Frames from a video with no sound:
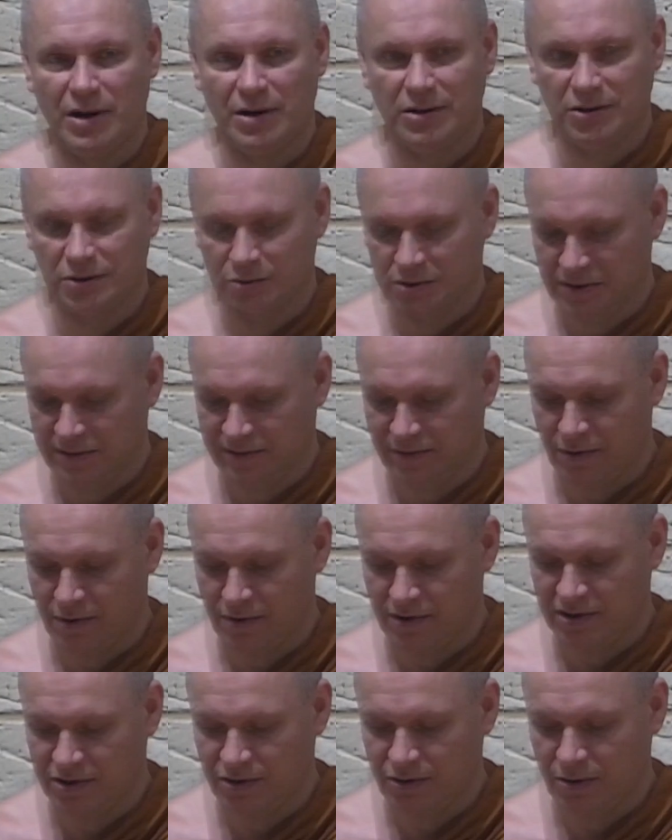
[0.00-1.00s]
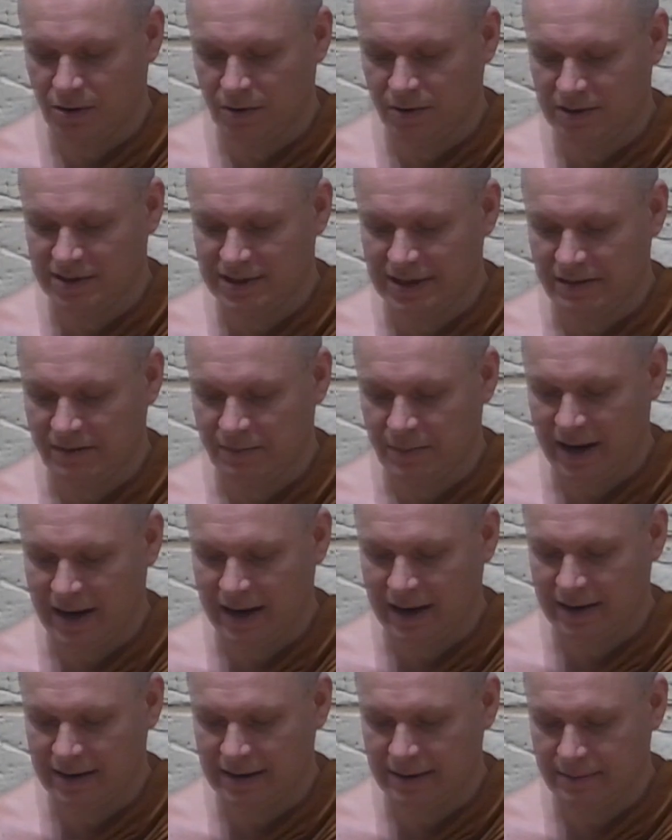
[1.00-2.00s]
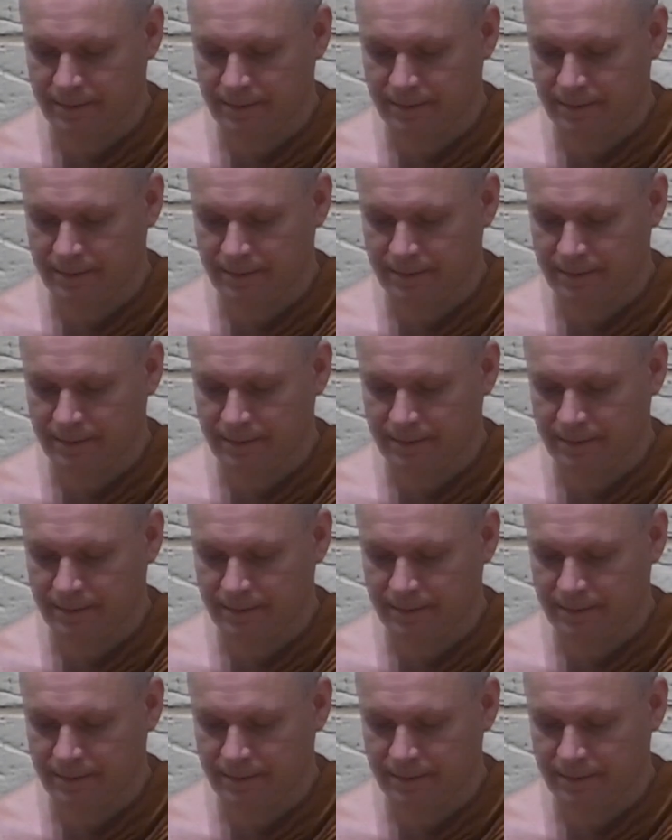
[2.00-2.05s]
and to use force to hold yourself back.